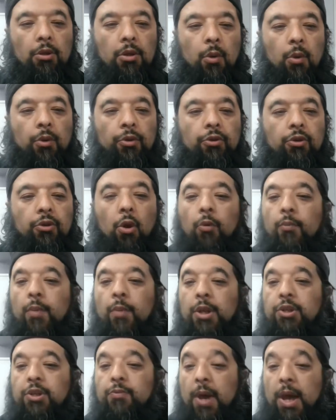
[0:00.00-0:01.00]
there was so
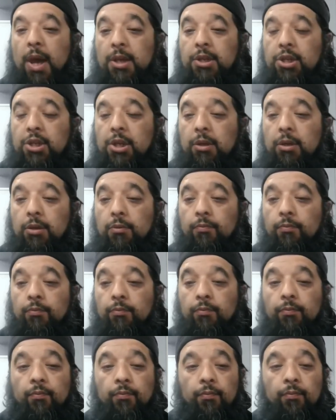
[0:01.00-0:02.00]
much magic
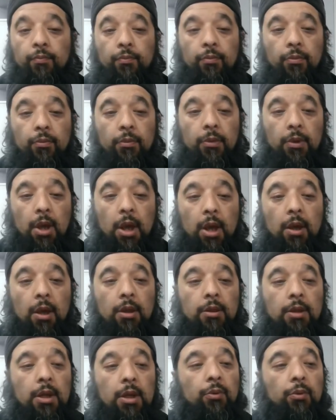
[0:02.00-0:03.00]

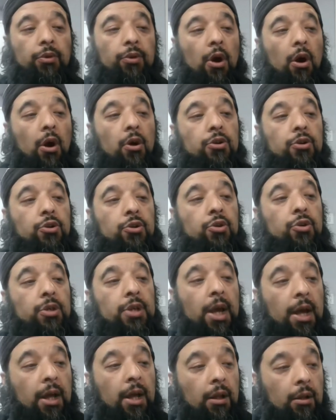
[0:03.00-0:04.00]
that it was hard to
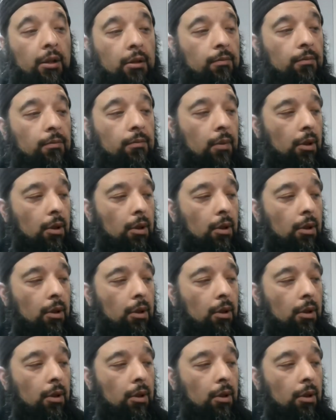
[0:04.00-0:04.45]
tell